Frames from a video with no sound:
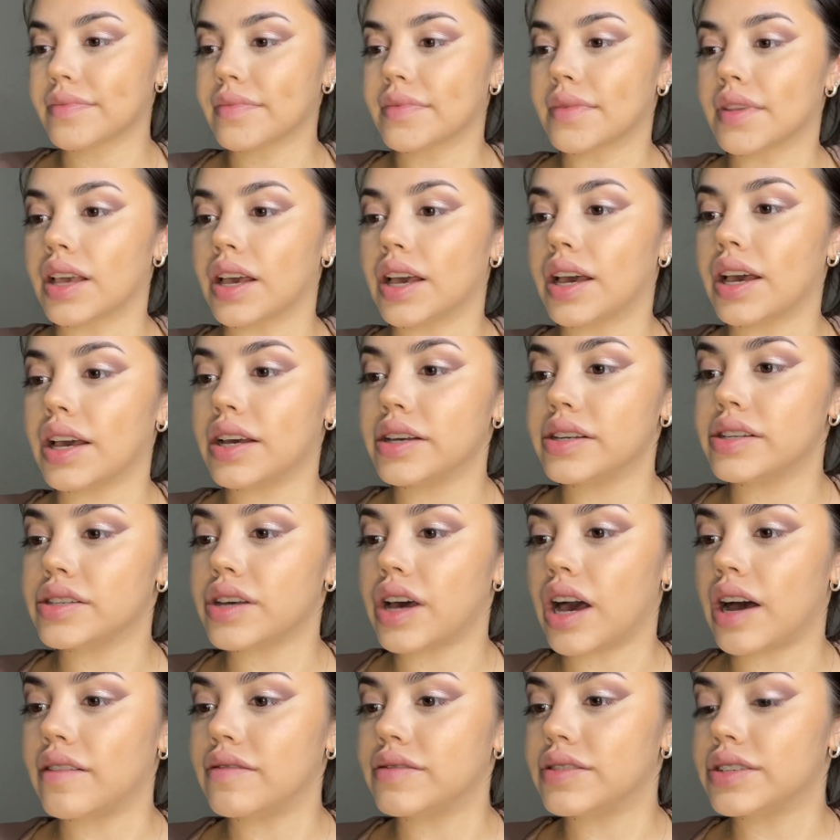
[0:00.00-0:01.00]
Okay, so
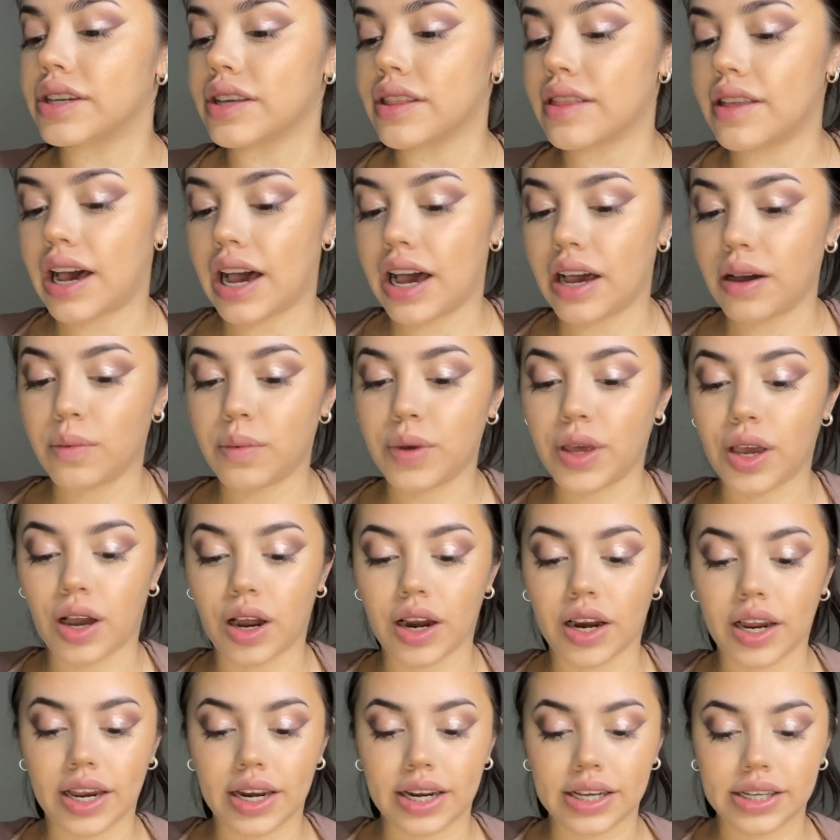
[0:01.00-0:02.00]
after that, we are
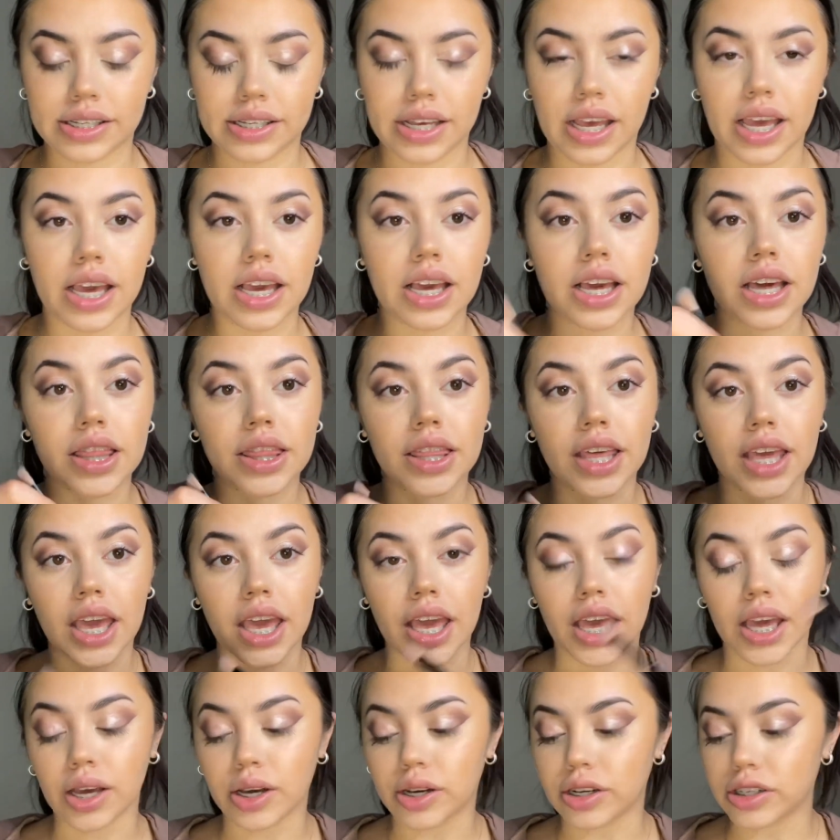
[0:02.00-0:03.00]
gonna take the
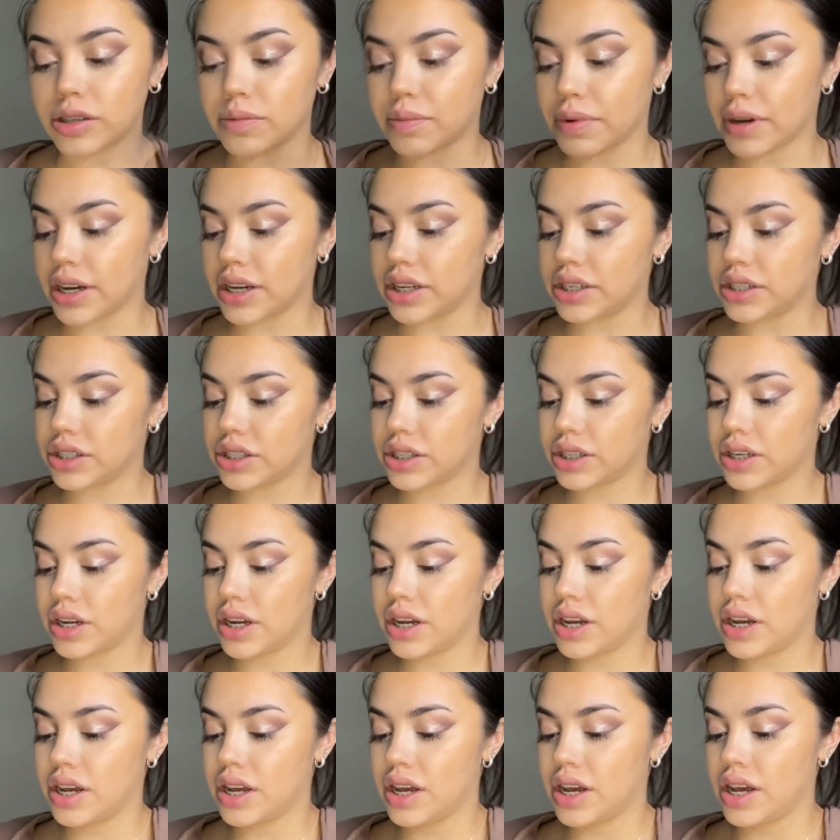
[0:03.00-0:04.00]
angled brush,
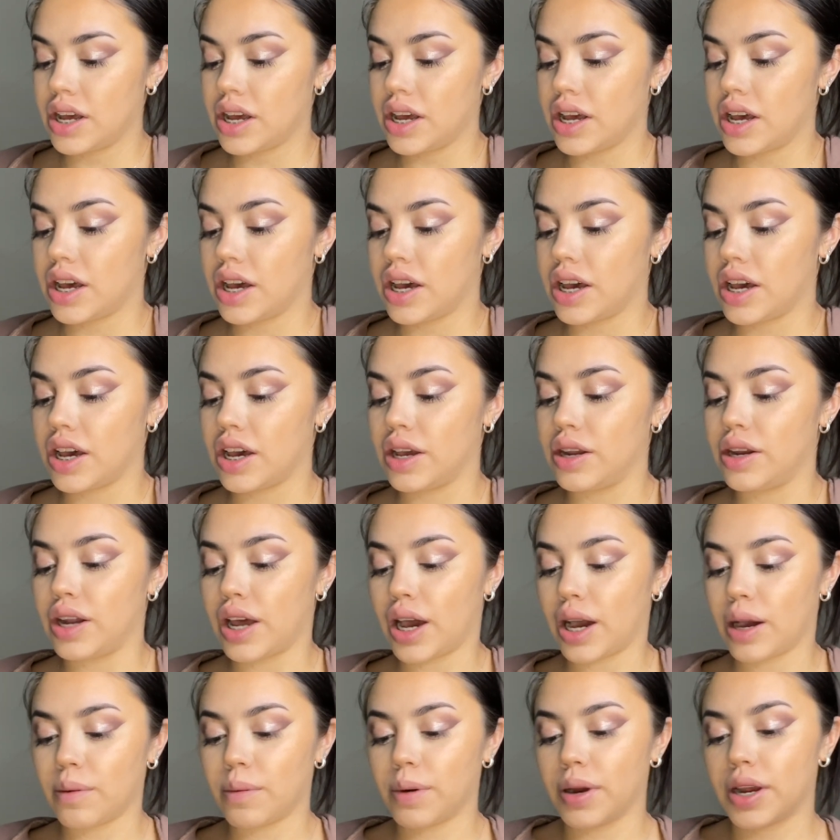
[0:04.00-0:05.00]
and
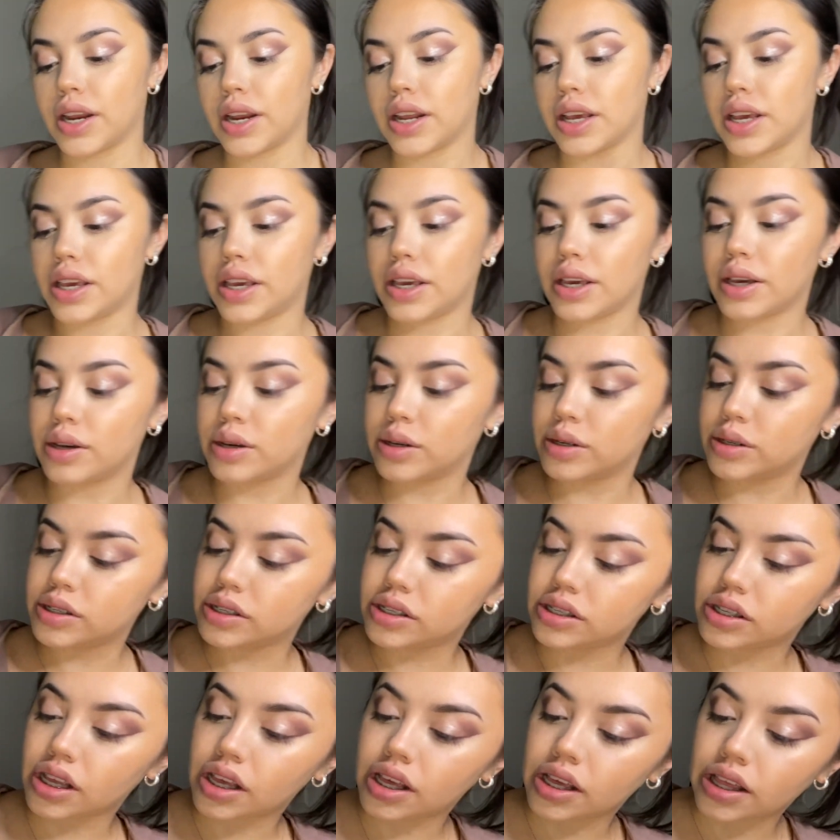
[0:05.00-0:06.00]
now we're gonna use
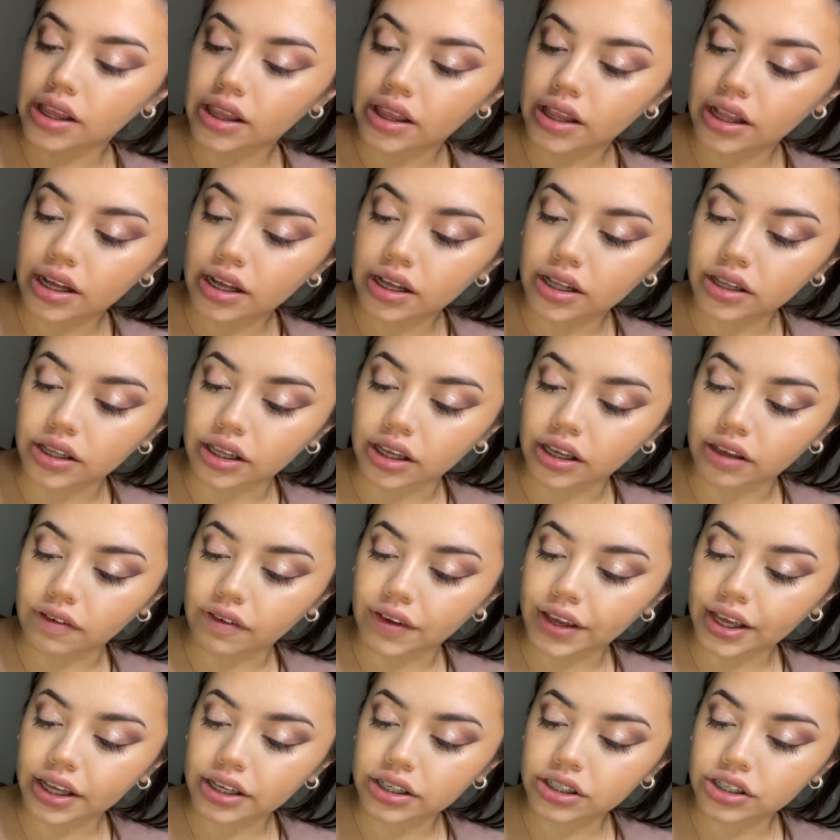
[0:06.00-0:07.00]

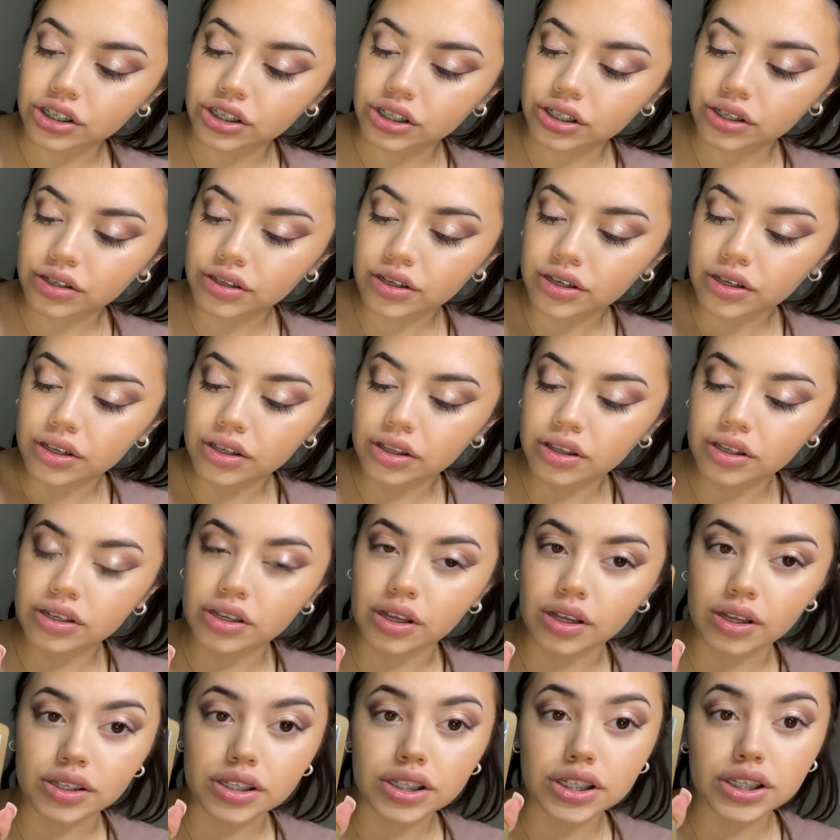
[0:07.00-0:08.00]
cleavage. So
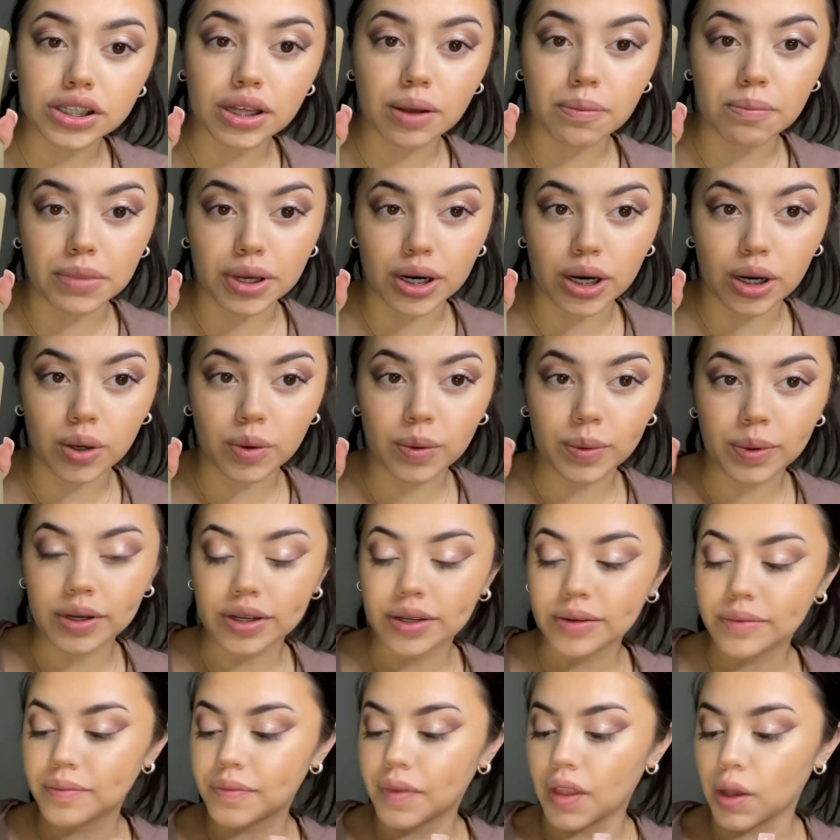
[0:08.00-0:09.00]
this is the middle
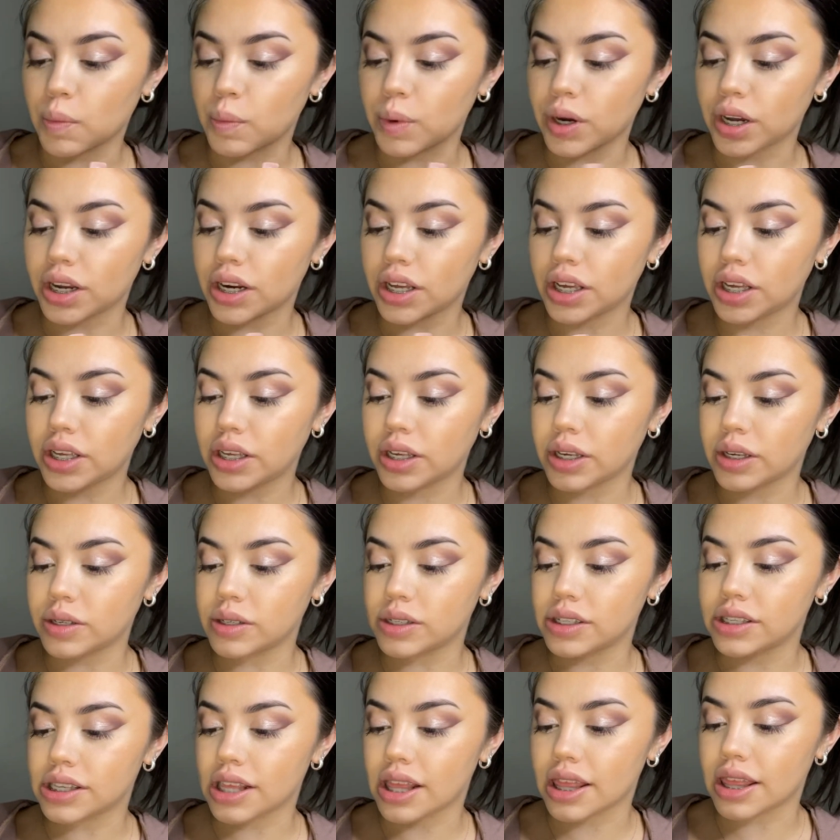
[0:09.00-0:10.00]
one, and we're gonna
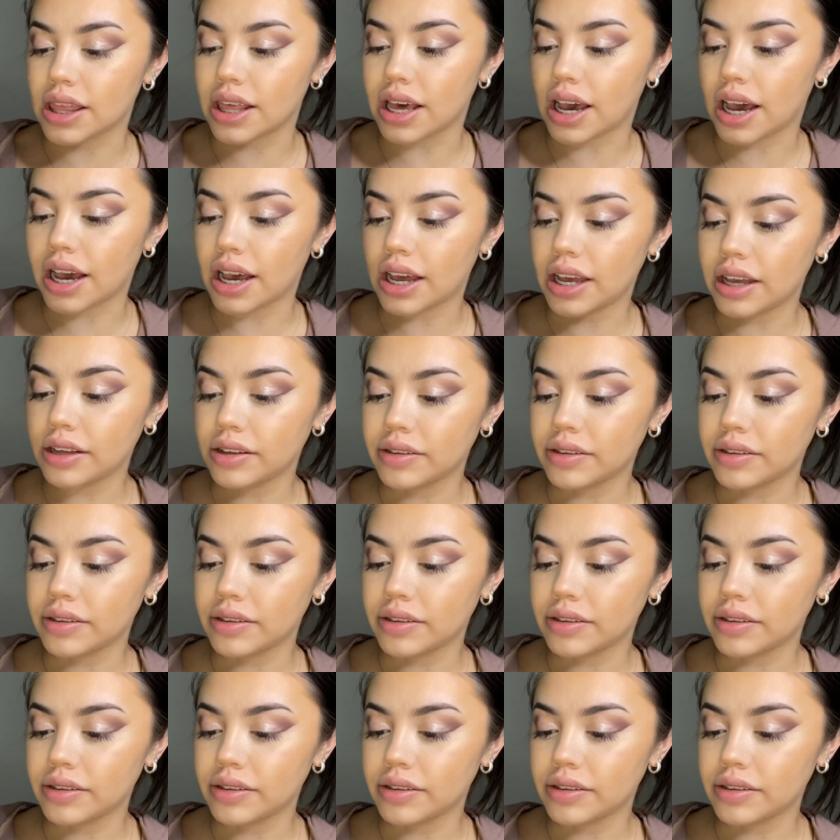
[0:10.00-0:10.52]
use that.